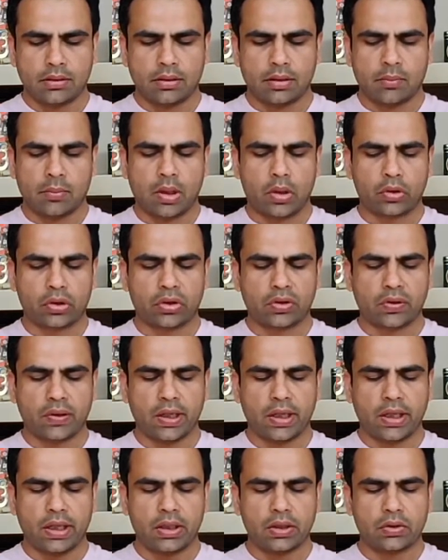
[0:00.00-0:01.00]
About
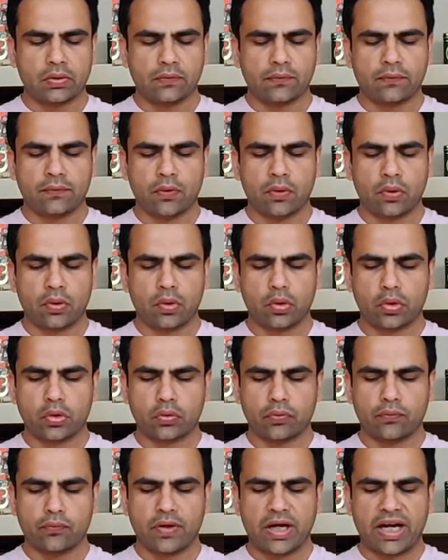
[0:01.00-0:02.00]
3 to 4 to
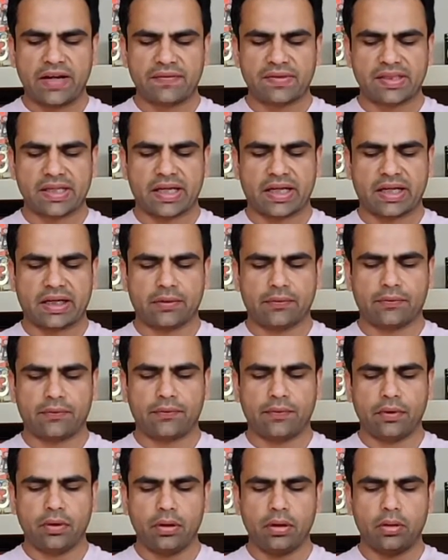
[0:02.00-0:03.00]
5 seconds of
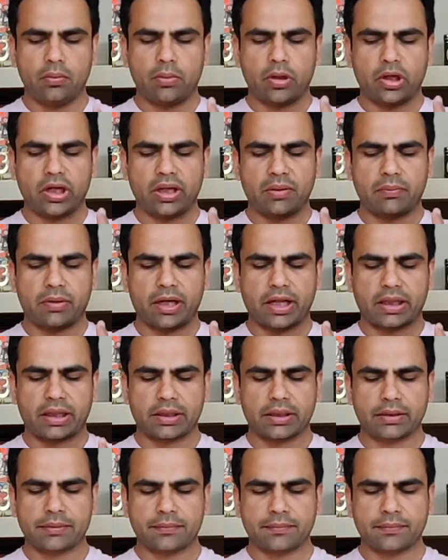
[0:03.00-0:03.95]
full body breath.